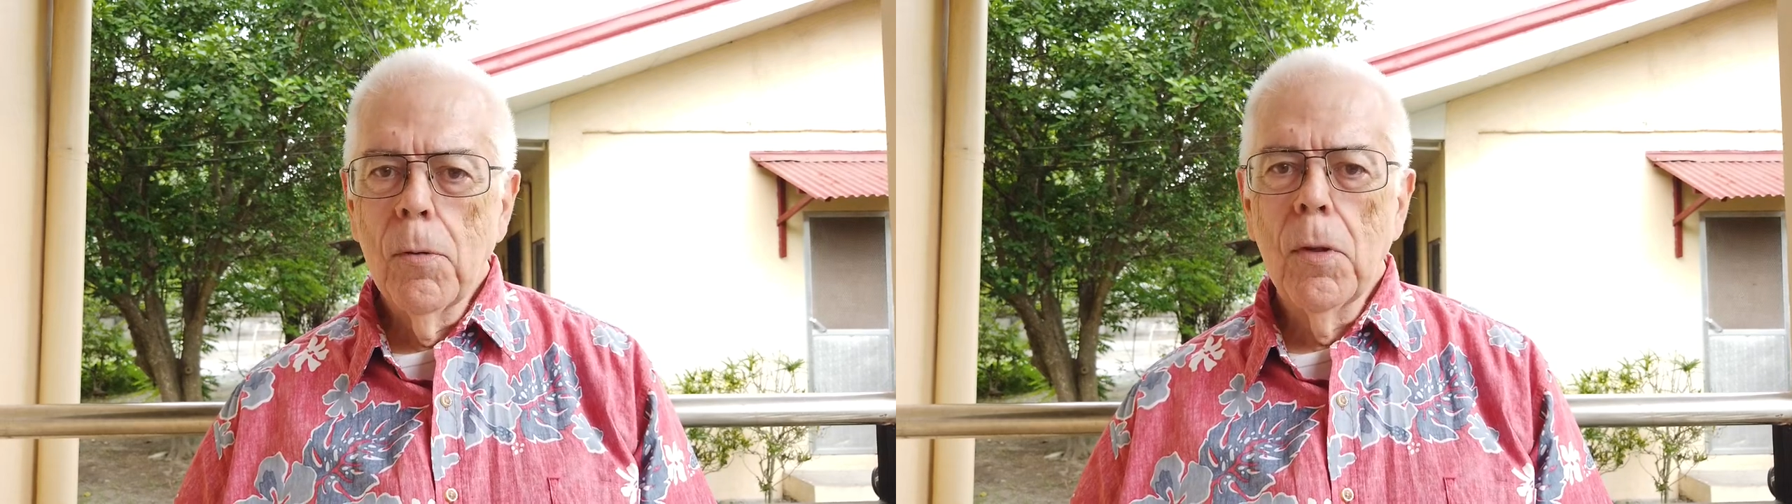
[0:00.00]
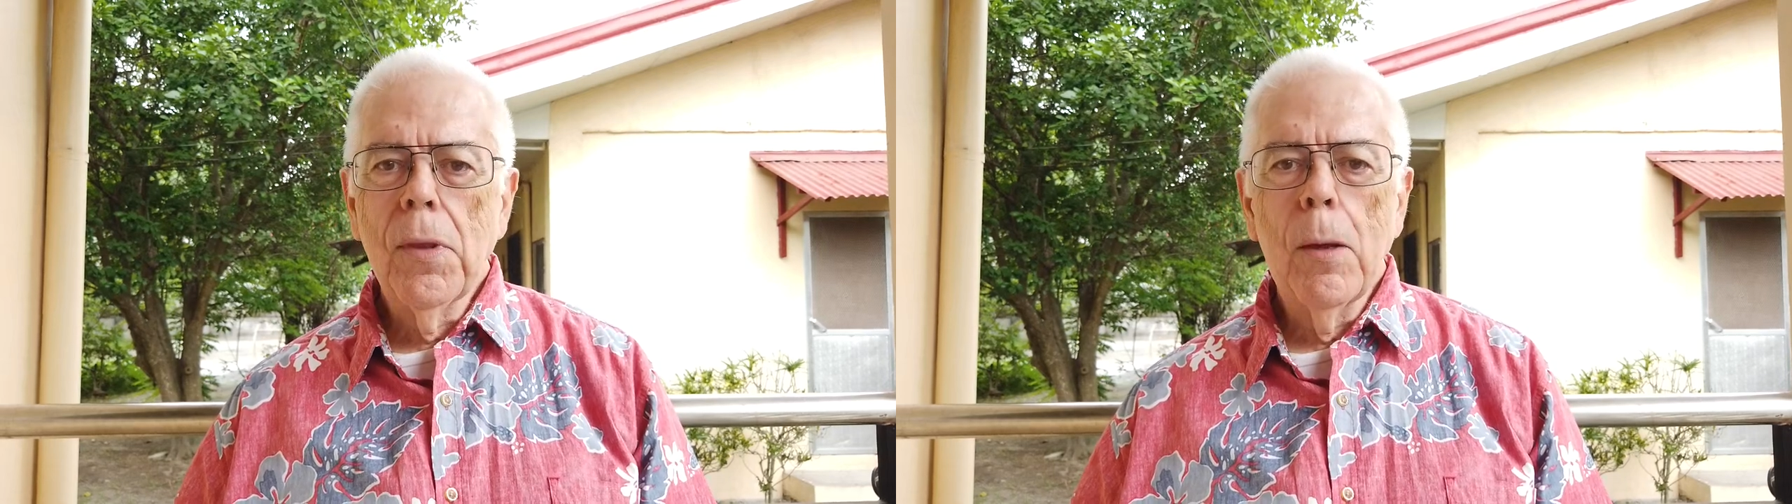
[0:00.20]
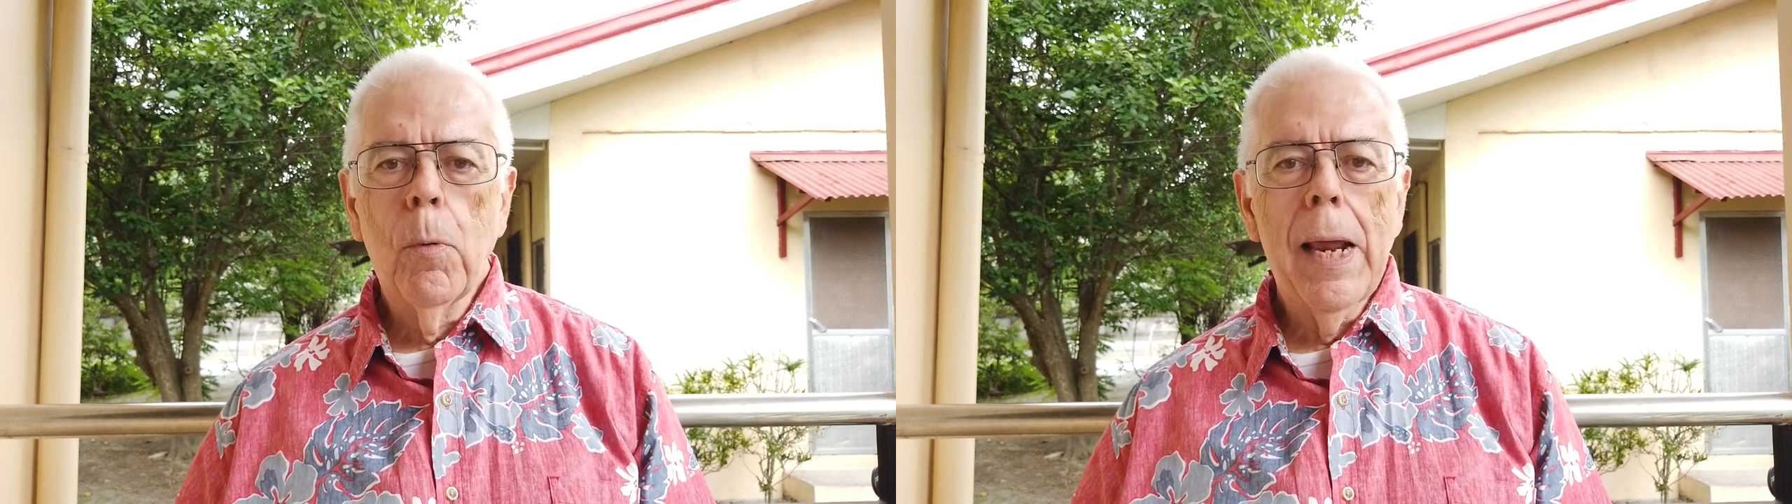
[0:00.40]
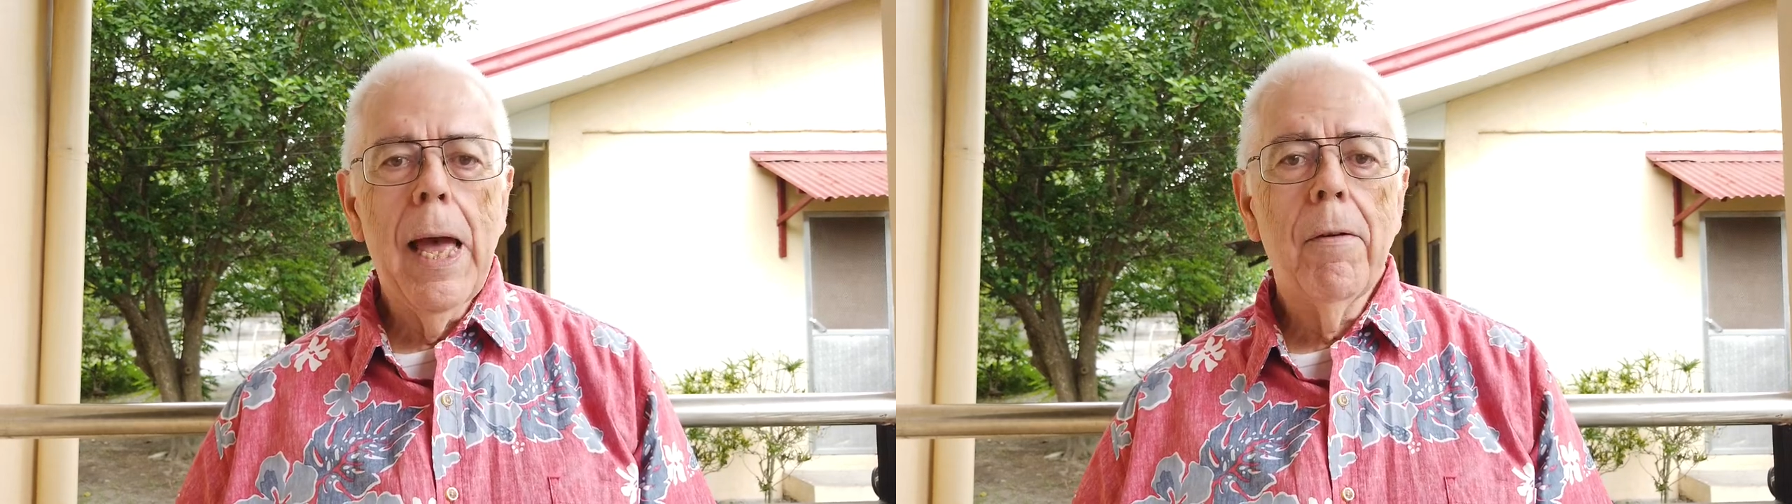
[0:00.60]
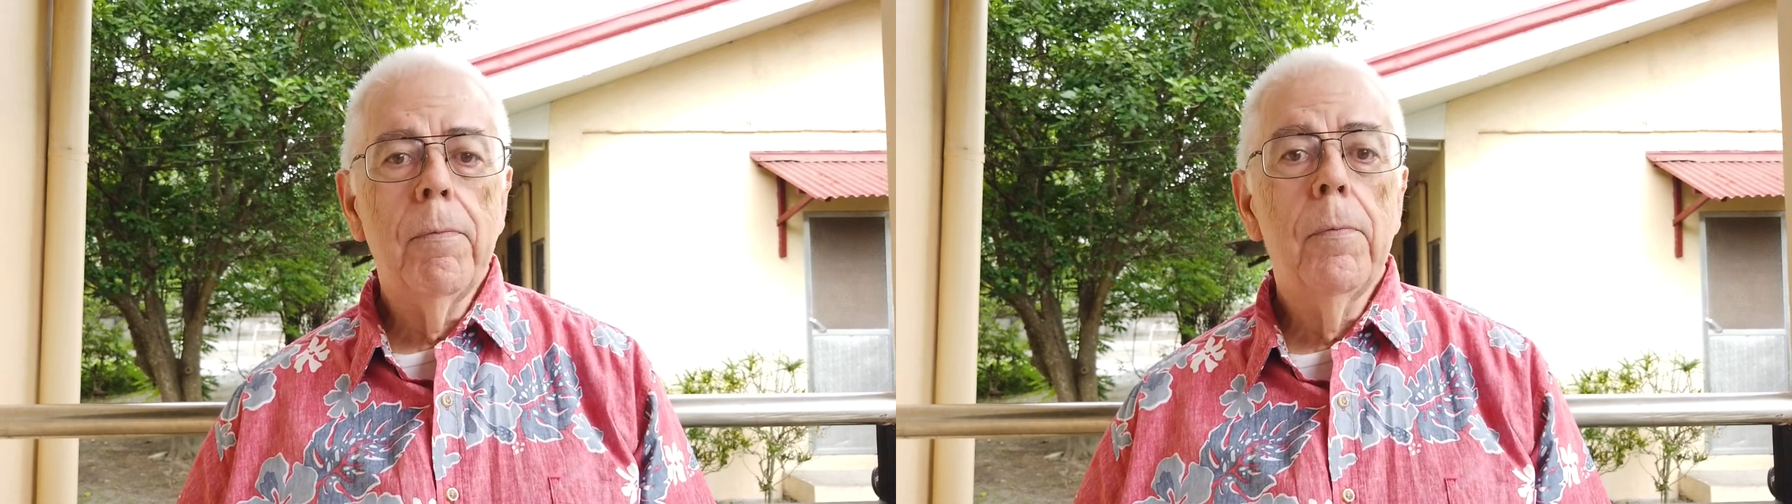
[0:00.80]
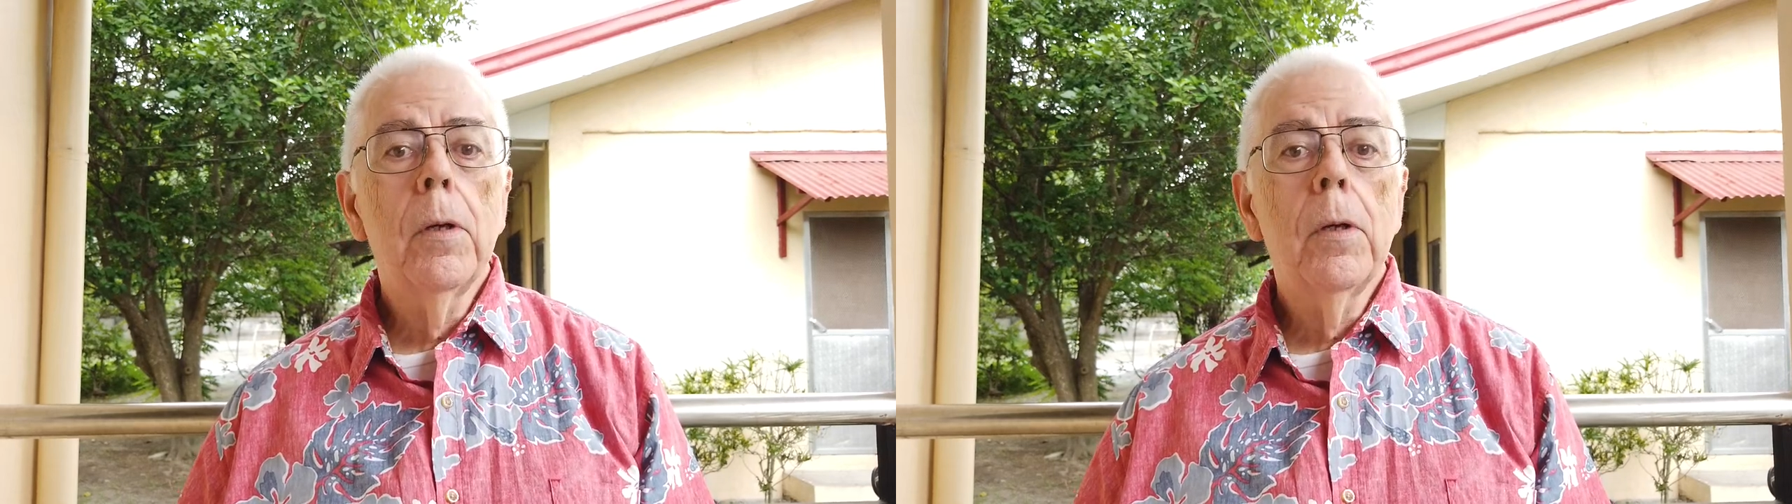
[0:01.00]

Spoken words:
that they would have